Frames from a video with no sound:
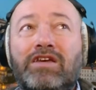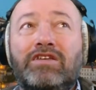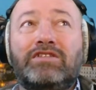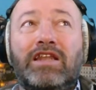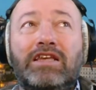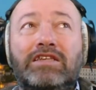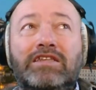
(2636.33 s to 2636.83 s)

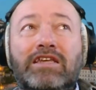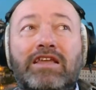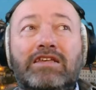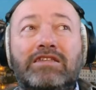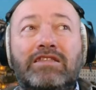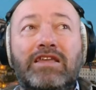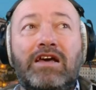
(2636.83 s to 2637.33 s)
So let's say
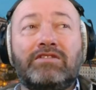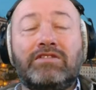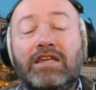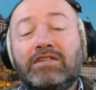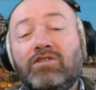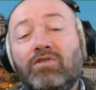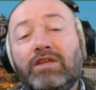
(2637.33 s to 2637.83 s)
that's
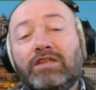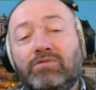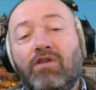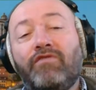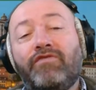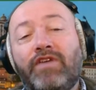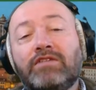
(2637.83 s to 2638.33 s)
1,000. Let's call it
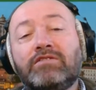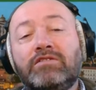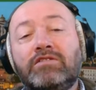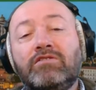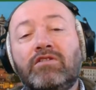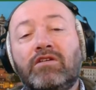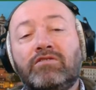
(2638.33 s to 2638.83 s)
12,000
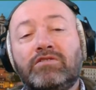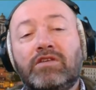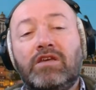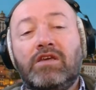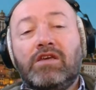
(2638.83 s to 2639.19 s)
euros